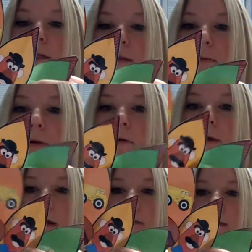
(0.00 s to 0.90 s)
the ball
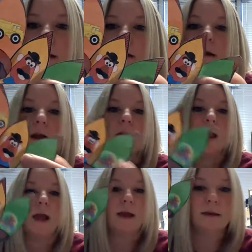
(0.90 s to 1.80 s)
right there.
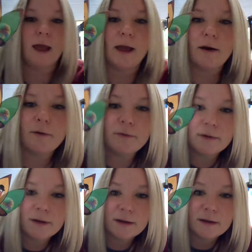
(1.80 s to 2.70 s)
And now
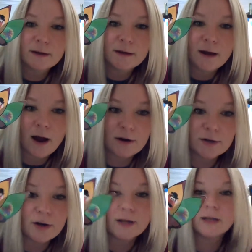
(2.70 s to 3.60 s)
our
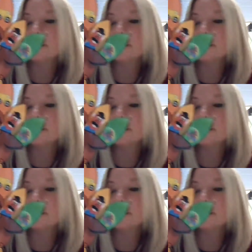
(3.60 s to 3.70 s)
turkey is